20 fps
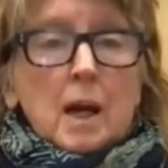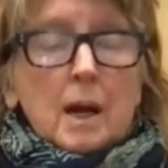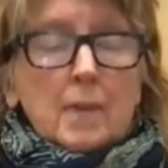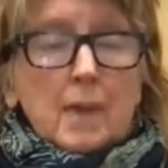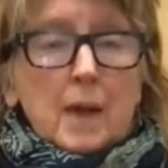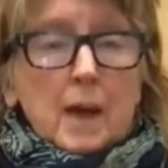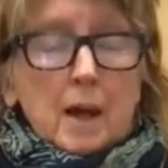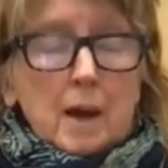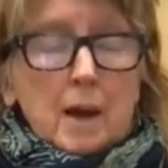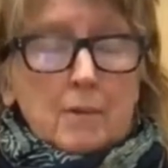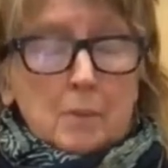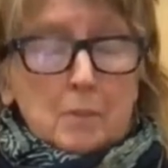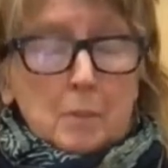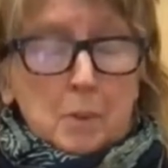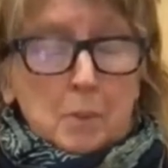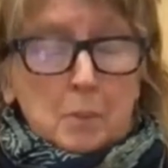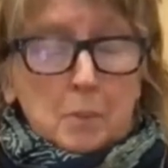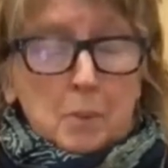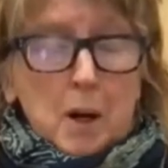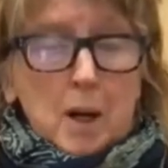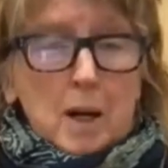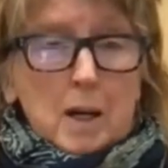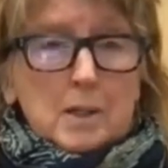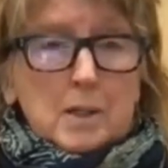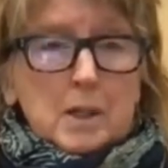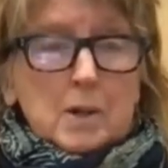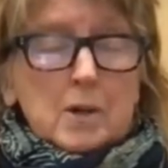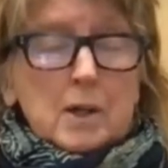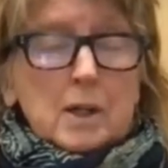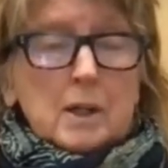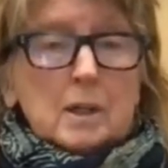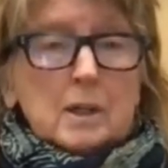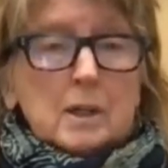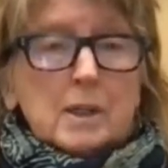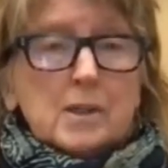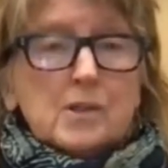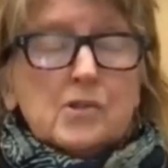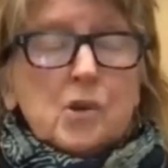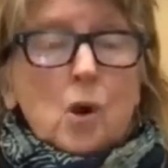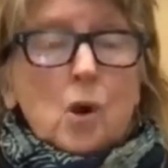and they have a proprietary
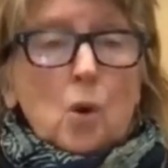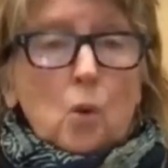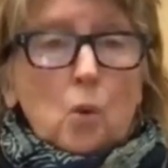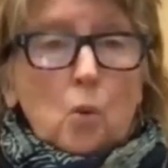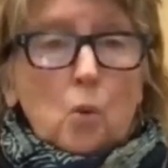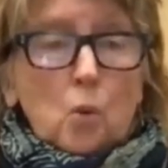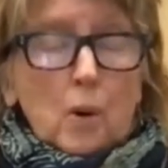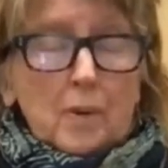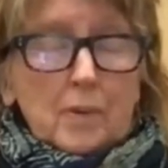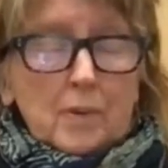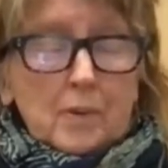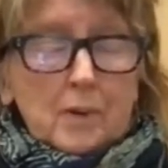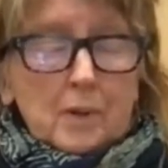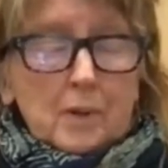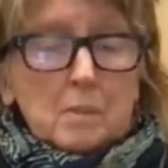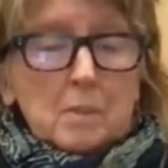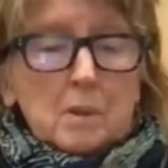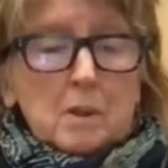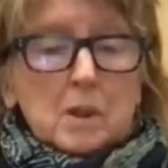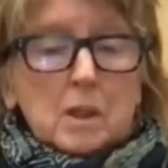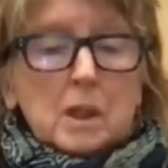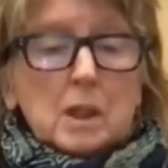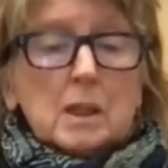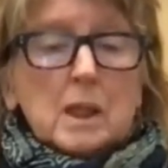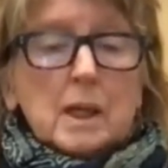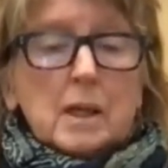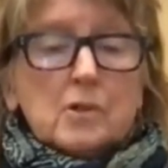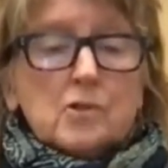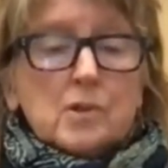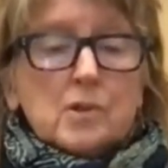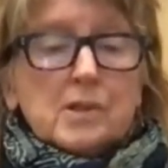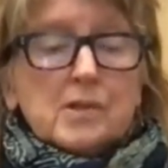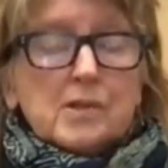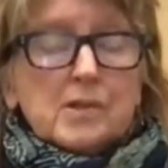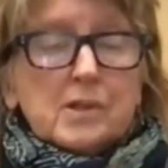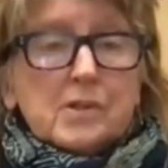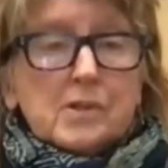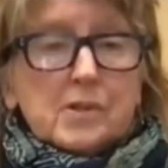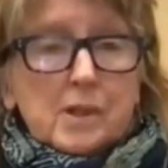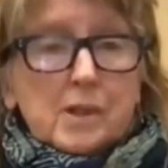lease with the community land trust.
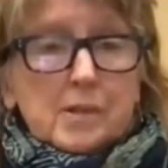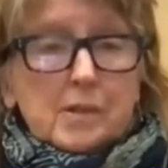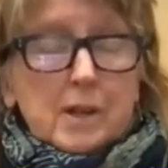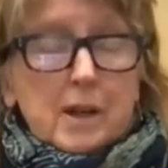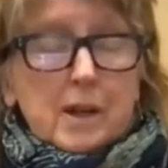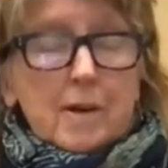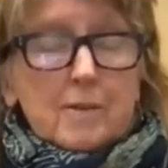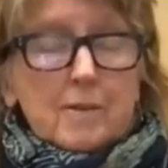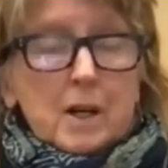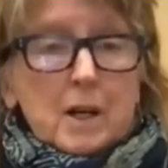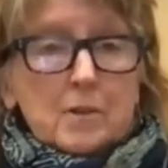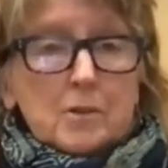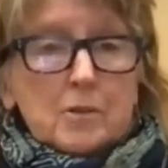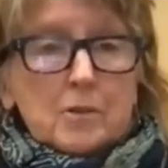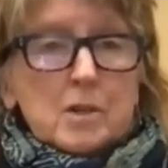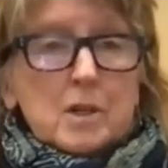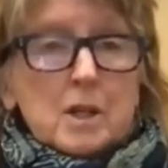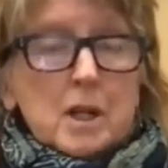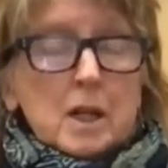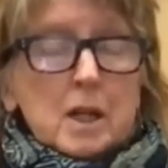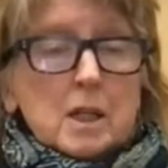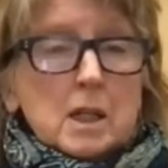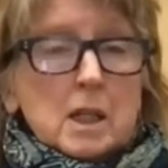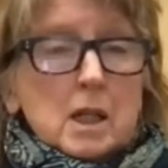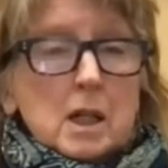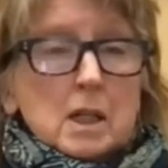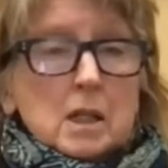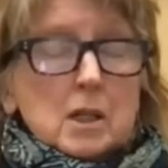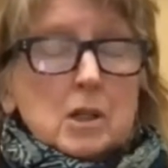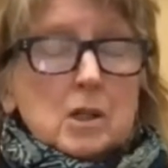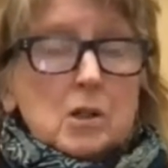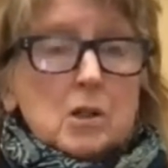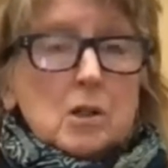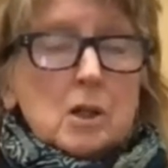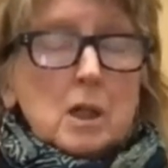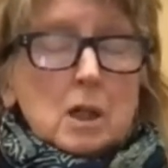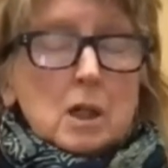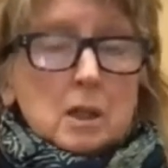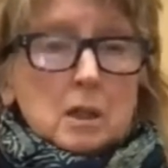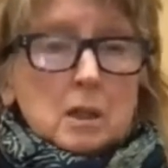It says they have a 198-year
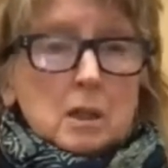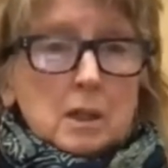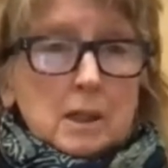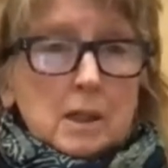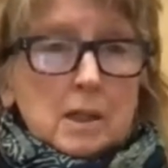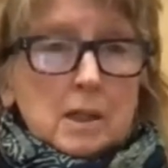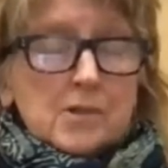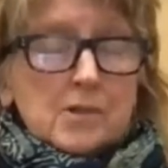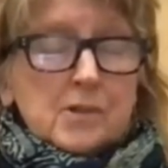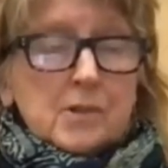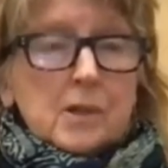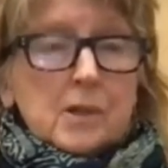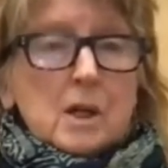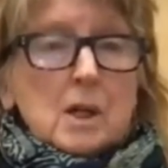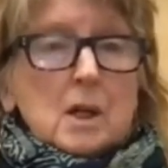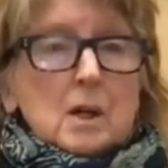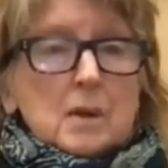lease.